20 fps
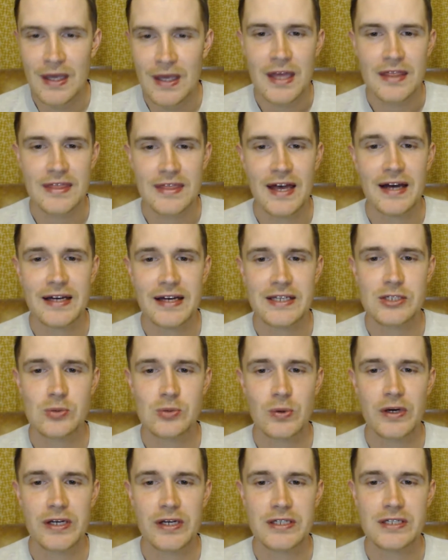That is
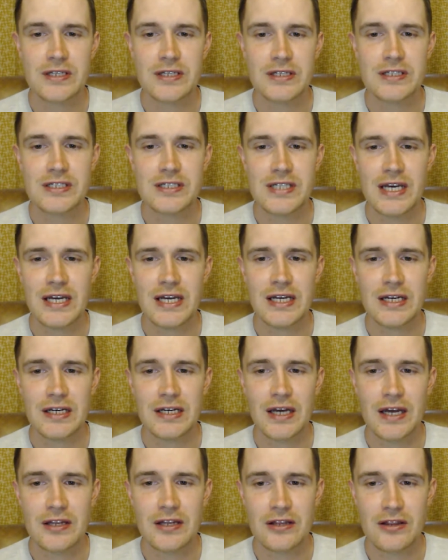why to this day,
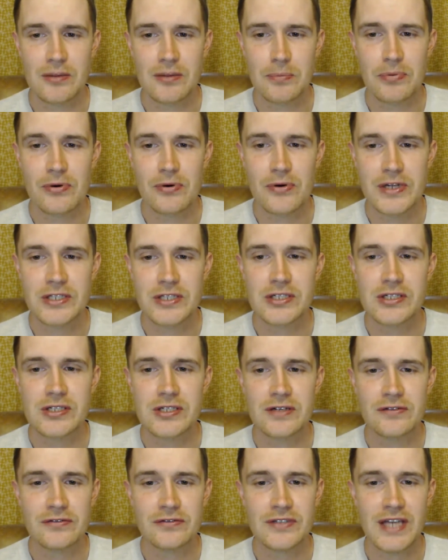neither the priests
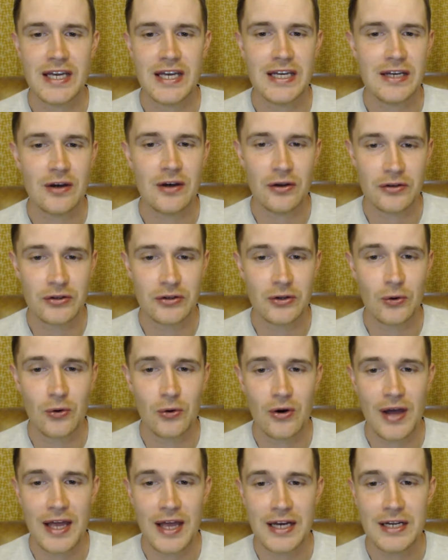of Dagon
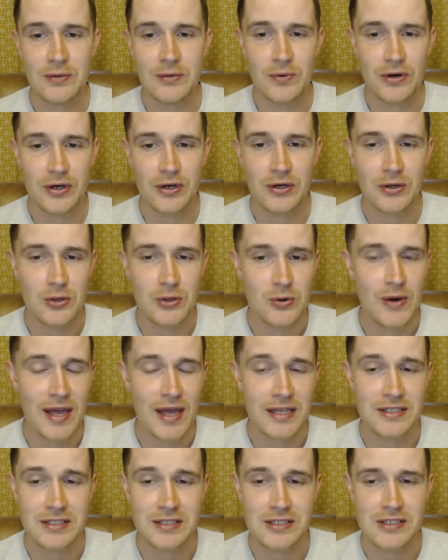nor anyone who
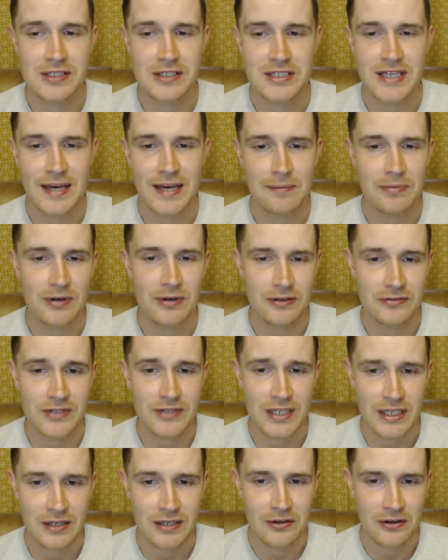enters the temple of
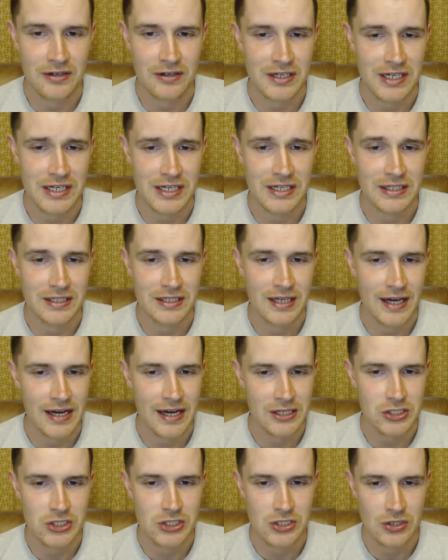Dagon in
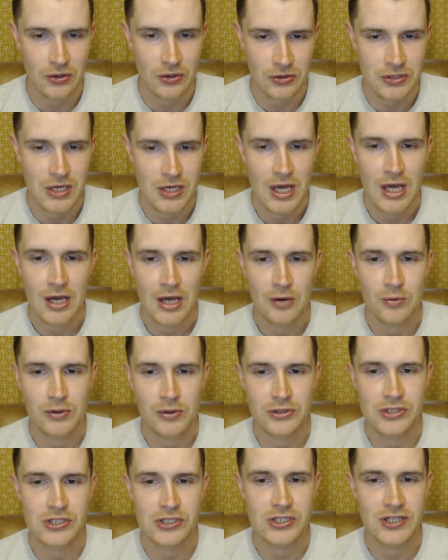Ashdod will
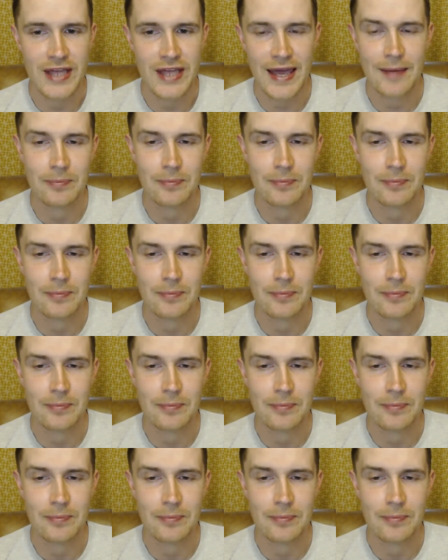step